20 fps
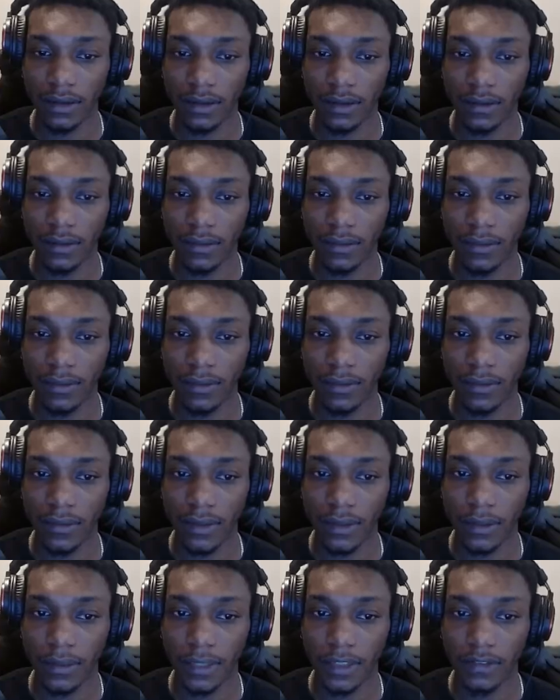we're
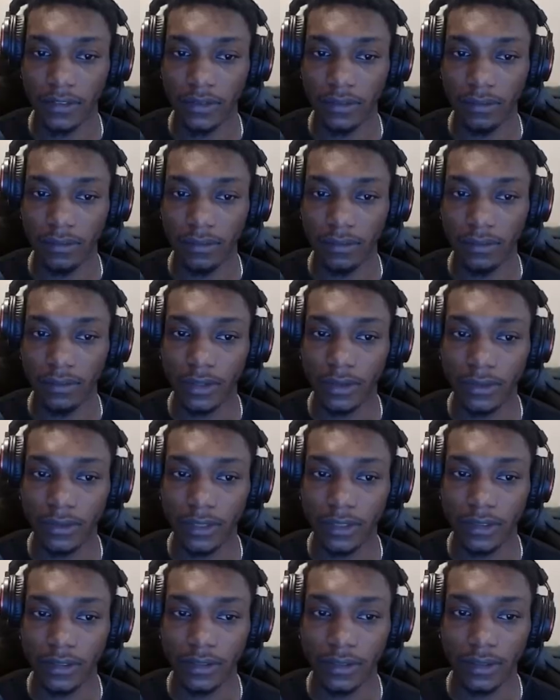gonna make some
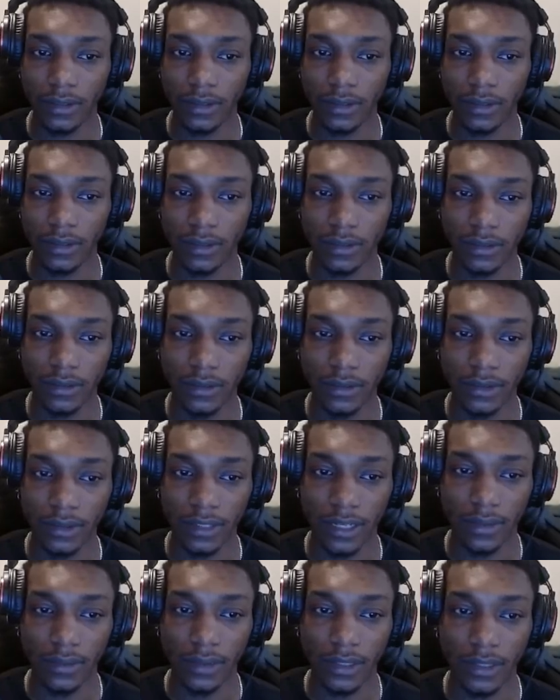bonus cards, because
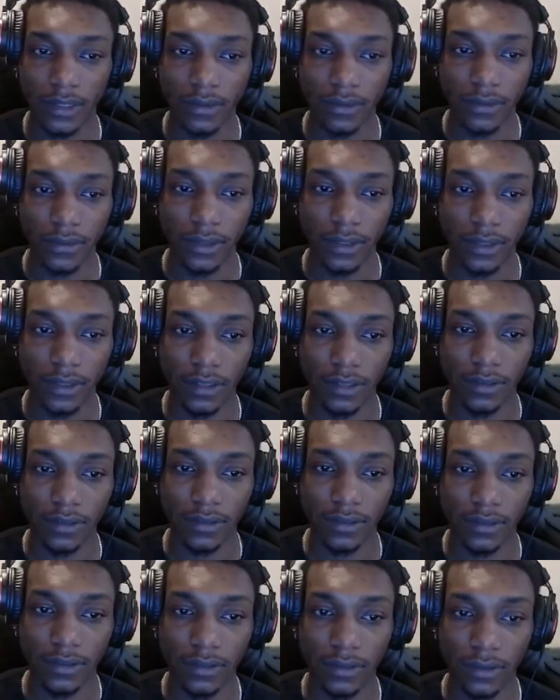that way if we
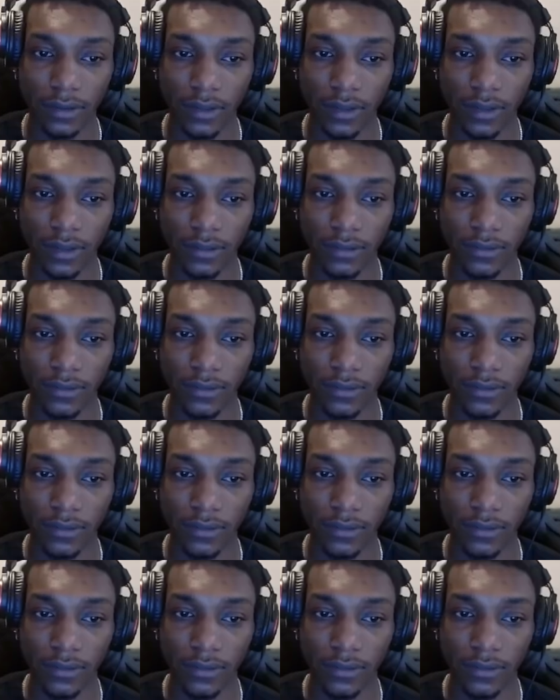score the